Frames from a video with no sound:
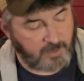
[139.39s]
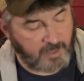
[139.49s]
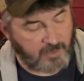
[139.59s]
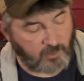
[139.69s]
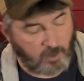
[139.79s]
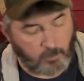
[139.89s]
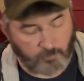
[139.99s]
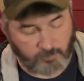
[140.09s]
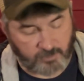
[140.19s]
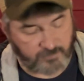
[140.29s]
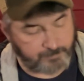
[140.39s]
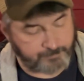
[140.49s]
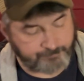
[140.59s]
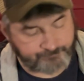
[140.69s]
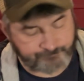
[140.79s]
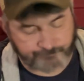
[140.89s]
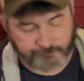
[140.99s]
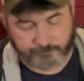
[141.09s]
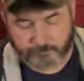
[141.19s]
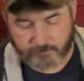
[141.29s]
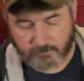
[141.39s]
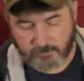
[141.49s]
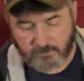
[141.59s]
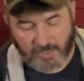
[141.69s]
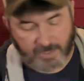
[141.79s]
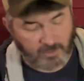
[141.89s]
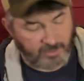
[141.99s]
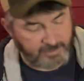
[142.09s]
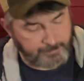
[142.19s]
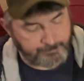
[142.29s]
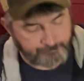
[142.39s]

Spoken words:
Adds a lot more realism, and I like it.